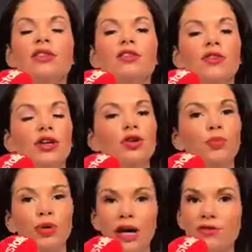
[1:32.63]
They're very
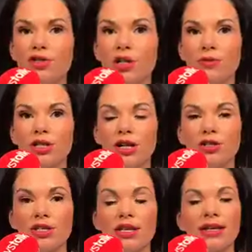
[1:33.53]
good private
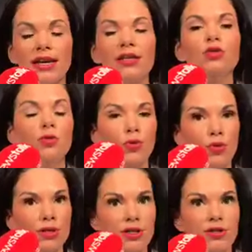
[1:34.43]
dermatologists, again, who are
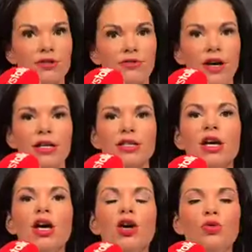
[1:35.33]
board certified,
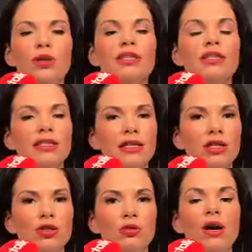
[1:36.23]
who can see
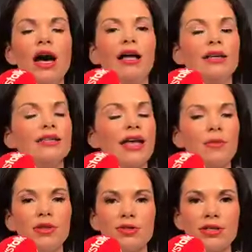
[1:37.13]
you and
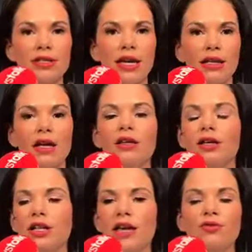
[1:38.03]
examine your skin.
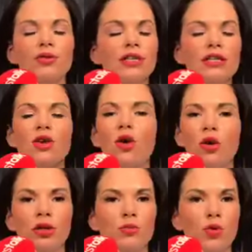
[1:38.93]
Not everyone needs
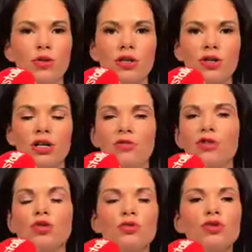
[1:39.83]
all their moles cut off.
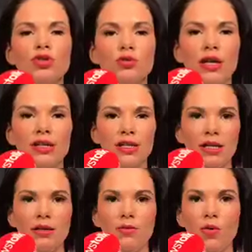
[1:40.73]
We don't do that
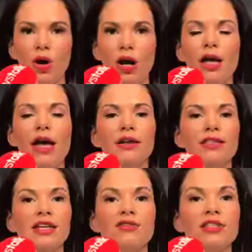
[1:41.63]
anymore. In
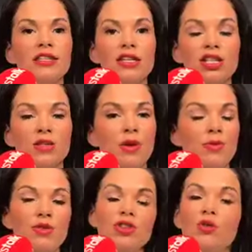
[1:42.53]
the 70s and 80s,
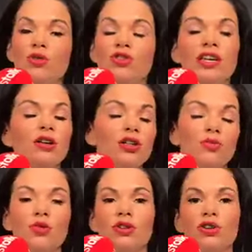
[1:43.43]
people used to go and just get all the
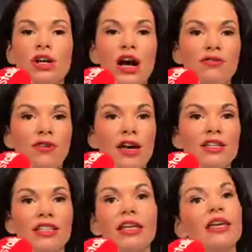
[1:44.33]
moles cut off
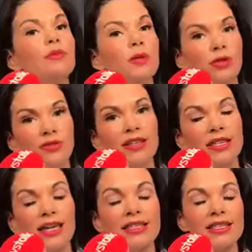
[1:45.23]
to think it might
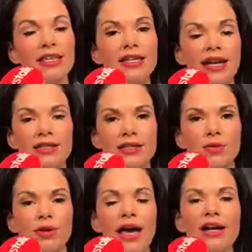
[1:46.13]
prevent getting skin
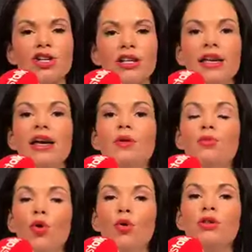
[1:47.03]
cancer. But actually,
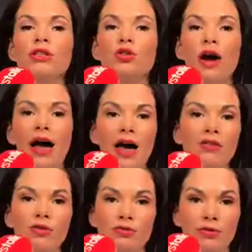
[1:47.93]
moles you
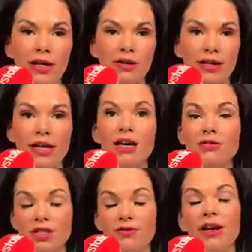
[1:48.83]
have will rarely
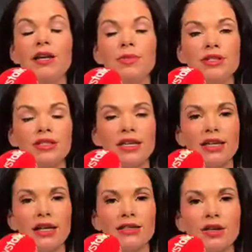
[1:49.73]
develop into skin
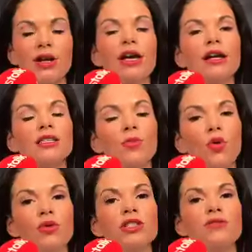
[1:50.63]
cancer. It's
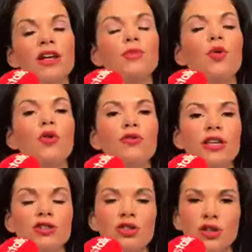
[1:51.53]
moles develop over
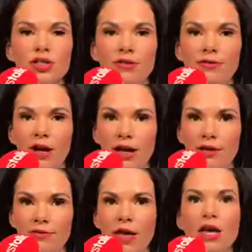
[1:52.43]
the age of
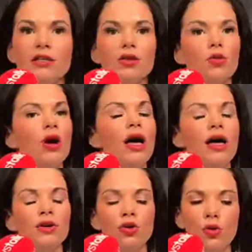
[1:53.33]
35. So
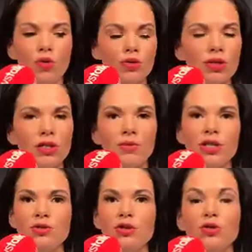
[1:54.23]
go to
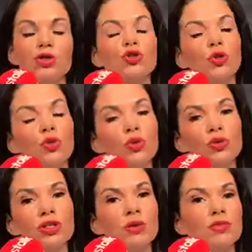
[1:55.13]
somebody who's good. Don't
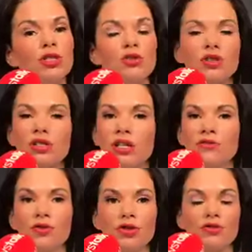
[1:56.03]
go to somebody who's just going to take
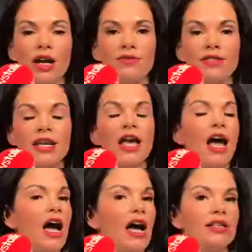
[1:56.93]
photographs
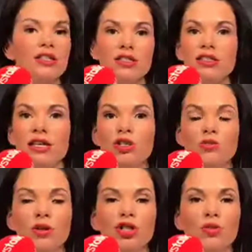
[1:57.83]
and send
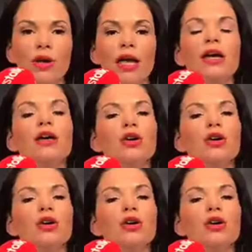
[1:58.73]
you on your way.